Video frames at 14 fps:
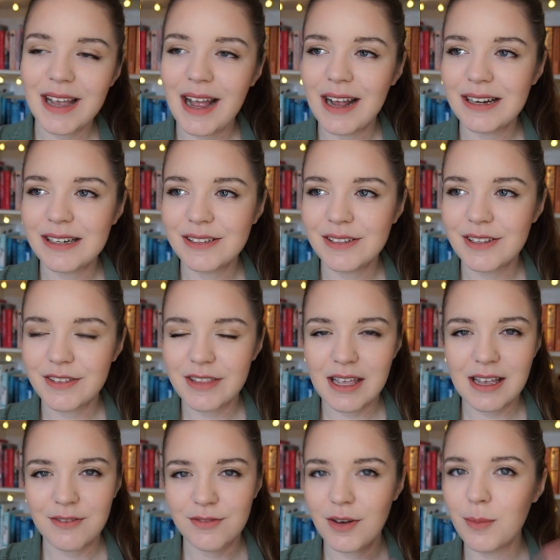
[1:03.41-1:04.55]
and
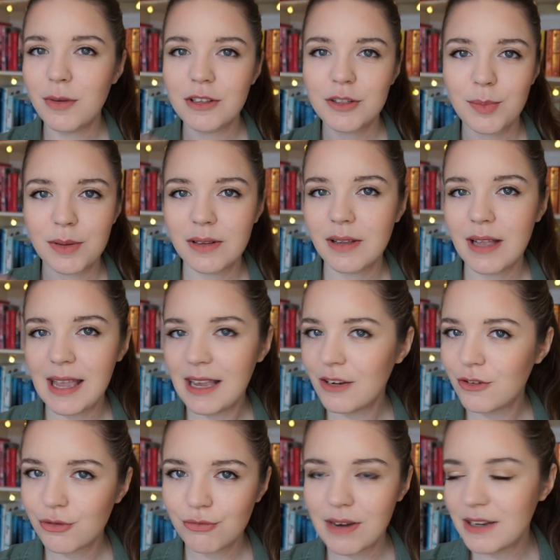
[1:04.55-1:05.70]
they're for multiple
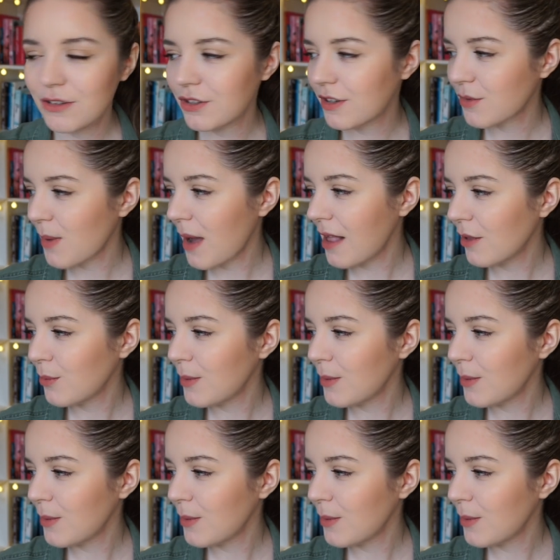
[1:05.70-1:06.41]
age ranges as well.